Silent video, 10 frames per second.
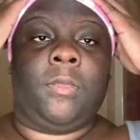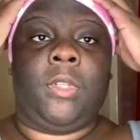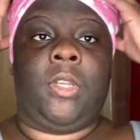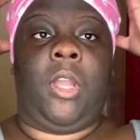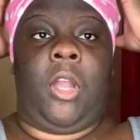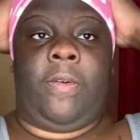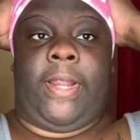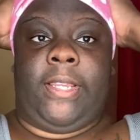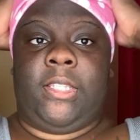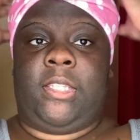and that's it. All
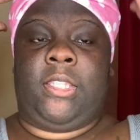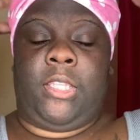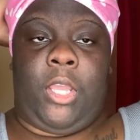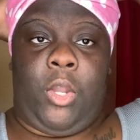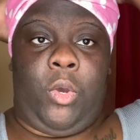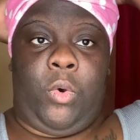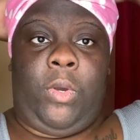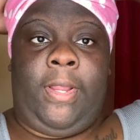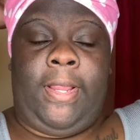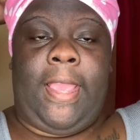right.
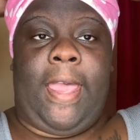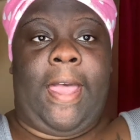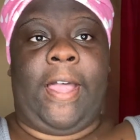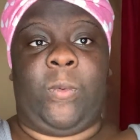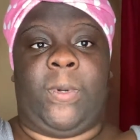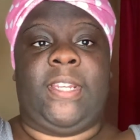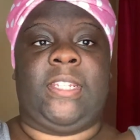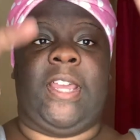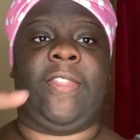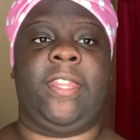So I rinsed
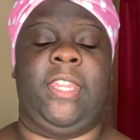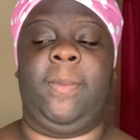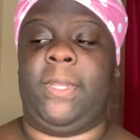out the deep